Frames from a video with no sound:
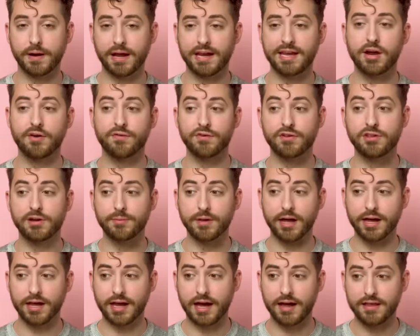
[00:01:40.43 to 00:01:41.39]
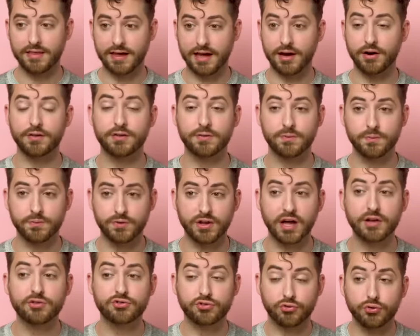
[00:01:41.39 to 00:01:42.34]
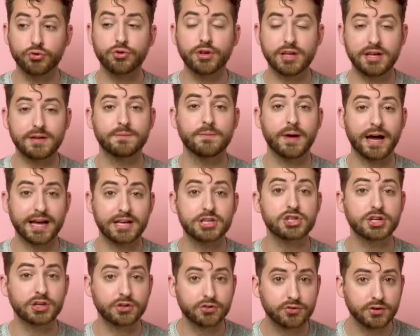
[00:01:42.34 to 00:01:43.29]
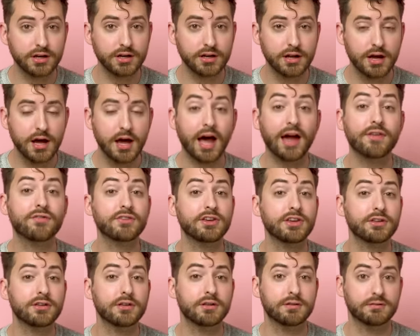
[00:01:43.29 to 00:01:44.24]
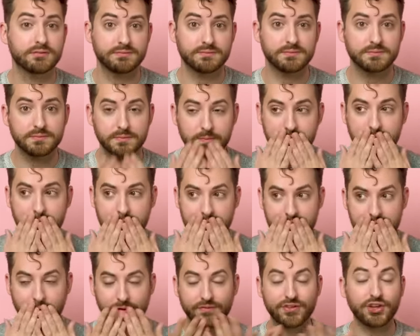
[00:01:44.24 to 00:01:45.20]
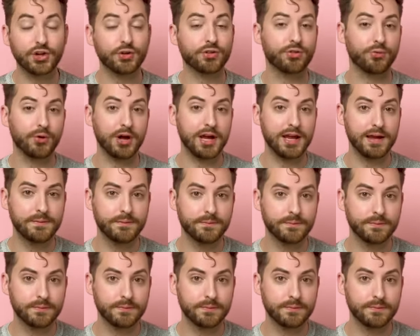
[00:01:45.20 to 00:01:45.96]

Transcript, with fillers: but I care for them like I, they are truly my children. I've, I've killed three.